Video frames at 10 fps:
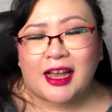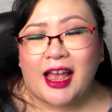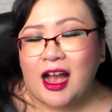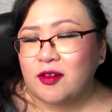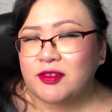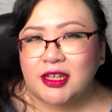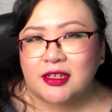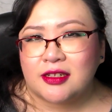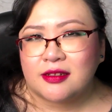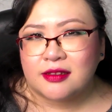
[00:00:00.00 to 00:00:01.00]
I have to get
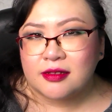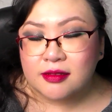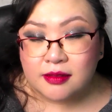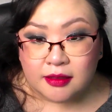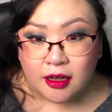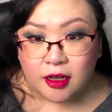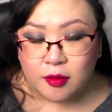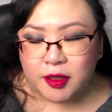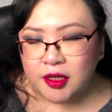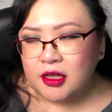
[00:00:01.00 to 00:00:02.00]
into this club